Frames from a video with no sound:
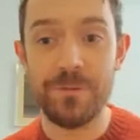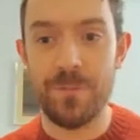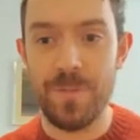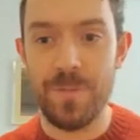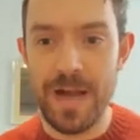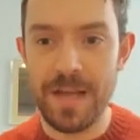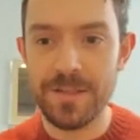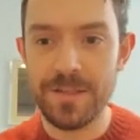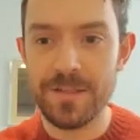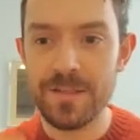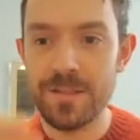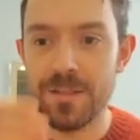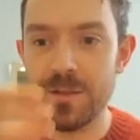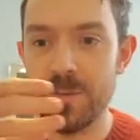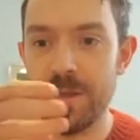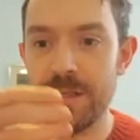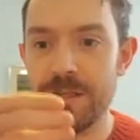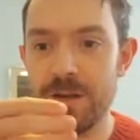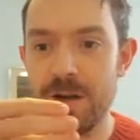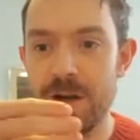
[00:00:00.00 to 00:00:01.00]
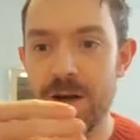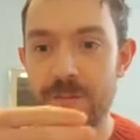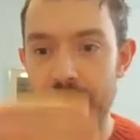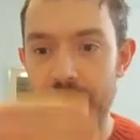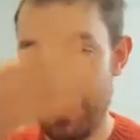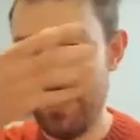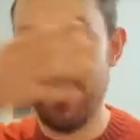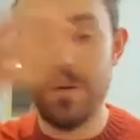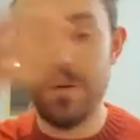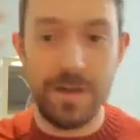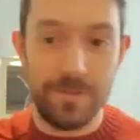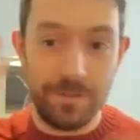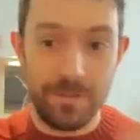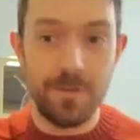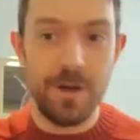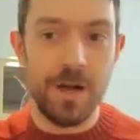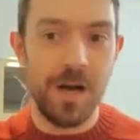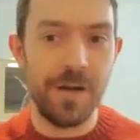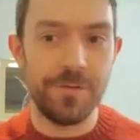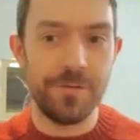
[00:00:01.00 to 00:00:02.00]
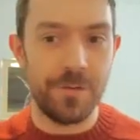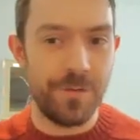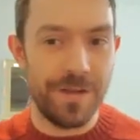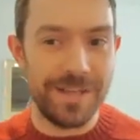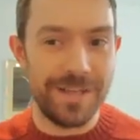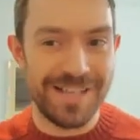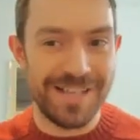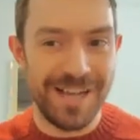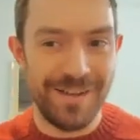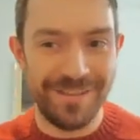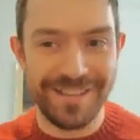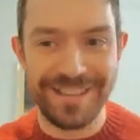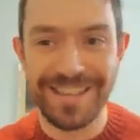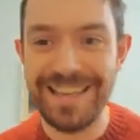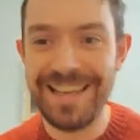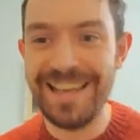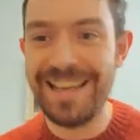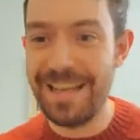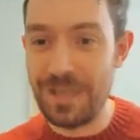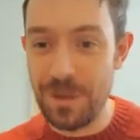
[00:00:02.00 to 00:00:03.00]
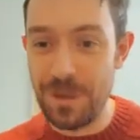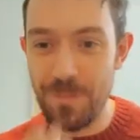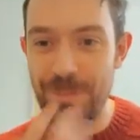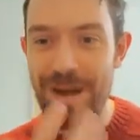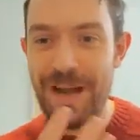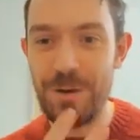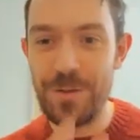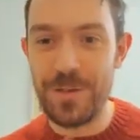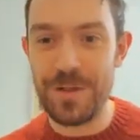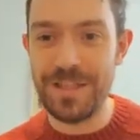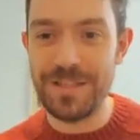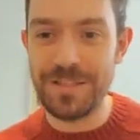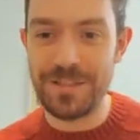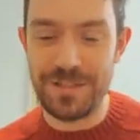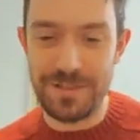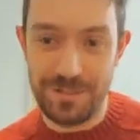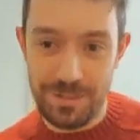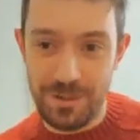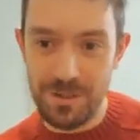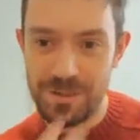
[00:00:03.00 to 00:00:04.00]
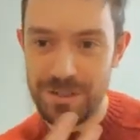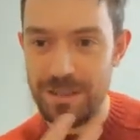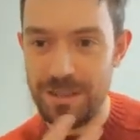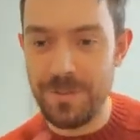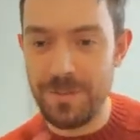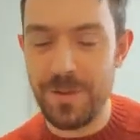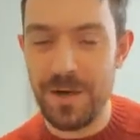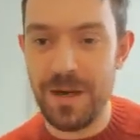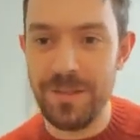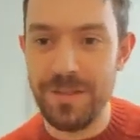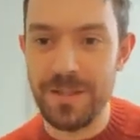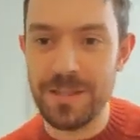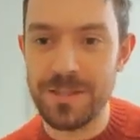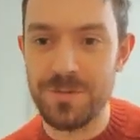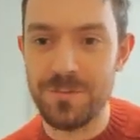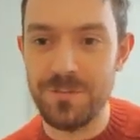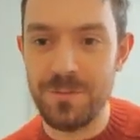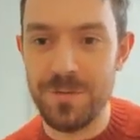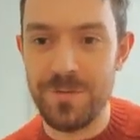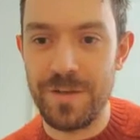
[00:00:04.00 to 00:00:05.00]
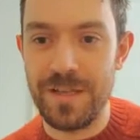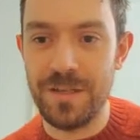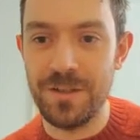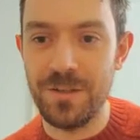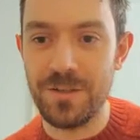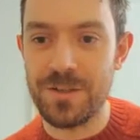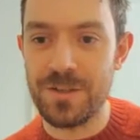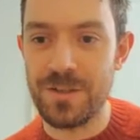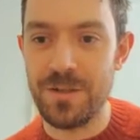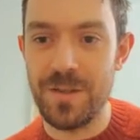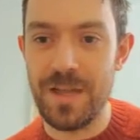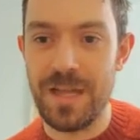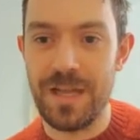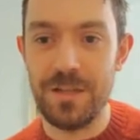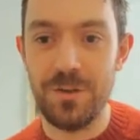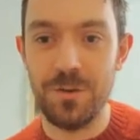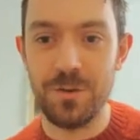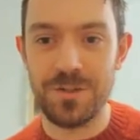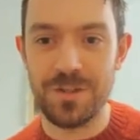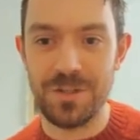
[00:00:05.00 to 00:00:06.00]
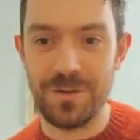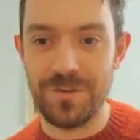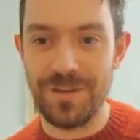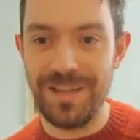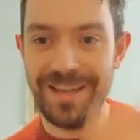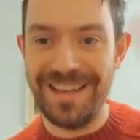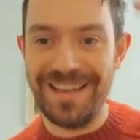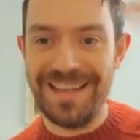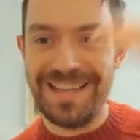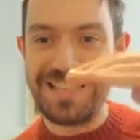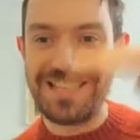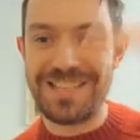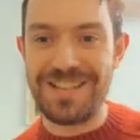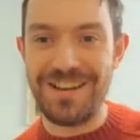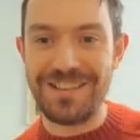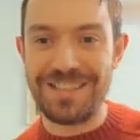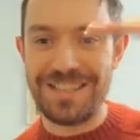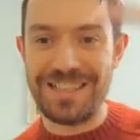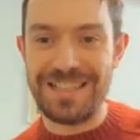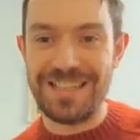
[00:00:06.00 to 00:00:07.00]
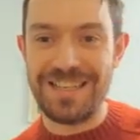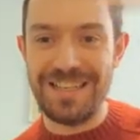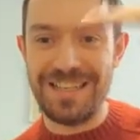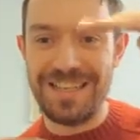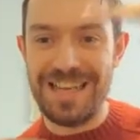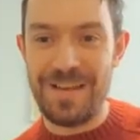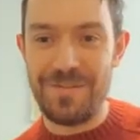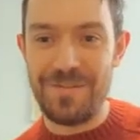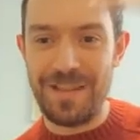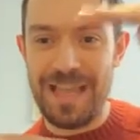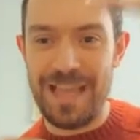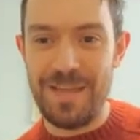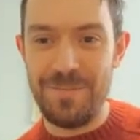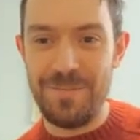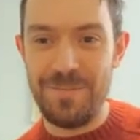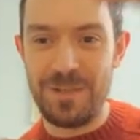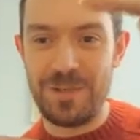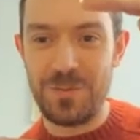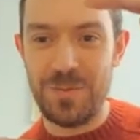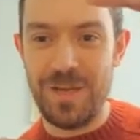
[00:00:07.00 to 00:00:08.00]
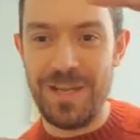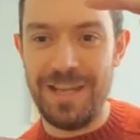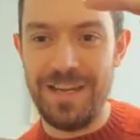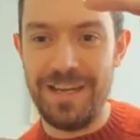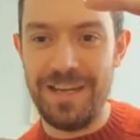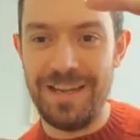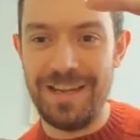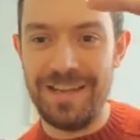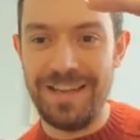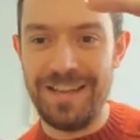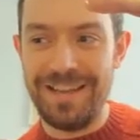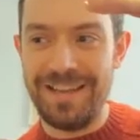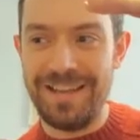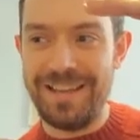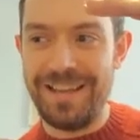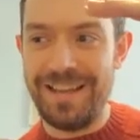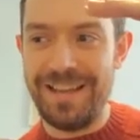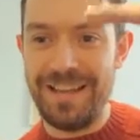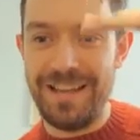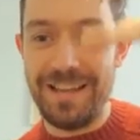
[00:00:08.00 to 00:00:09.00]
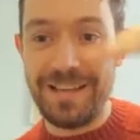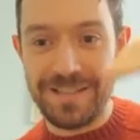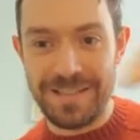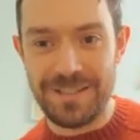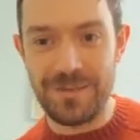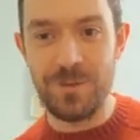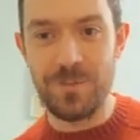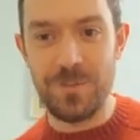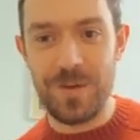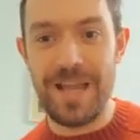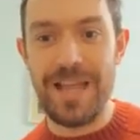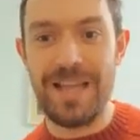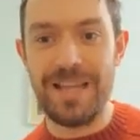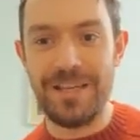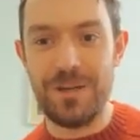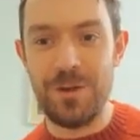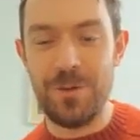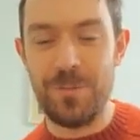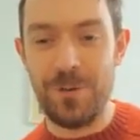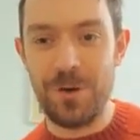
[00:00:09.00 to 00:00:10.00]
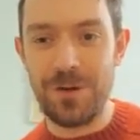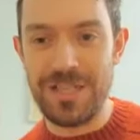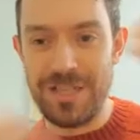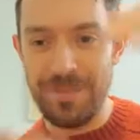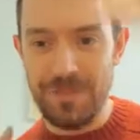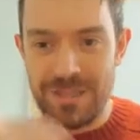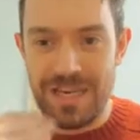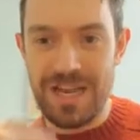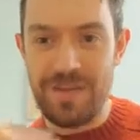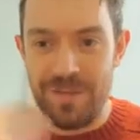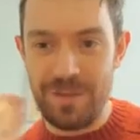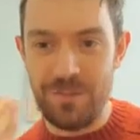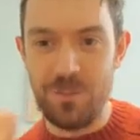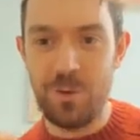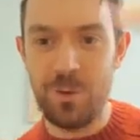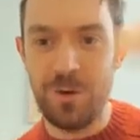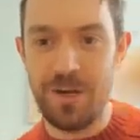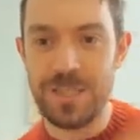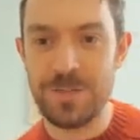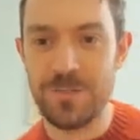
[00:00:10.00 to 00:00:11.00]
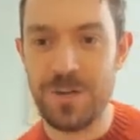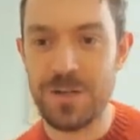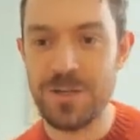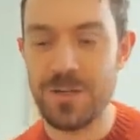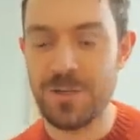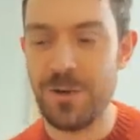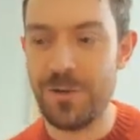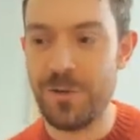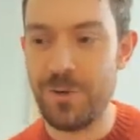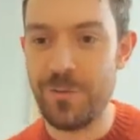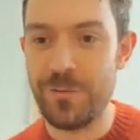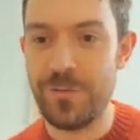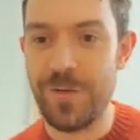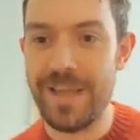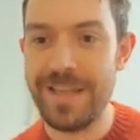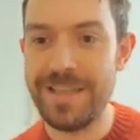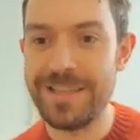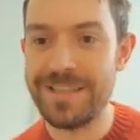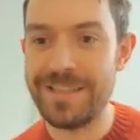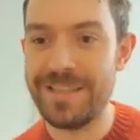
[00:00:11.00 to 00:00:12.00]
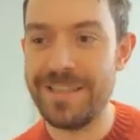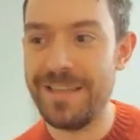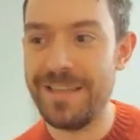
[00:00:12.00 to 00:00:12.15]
masks, which are when you have half the face covered and your mouth is usually the part that's revealed. So there you're sort of starting to navigate between still playing in your body, but having more expression on your face.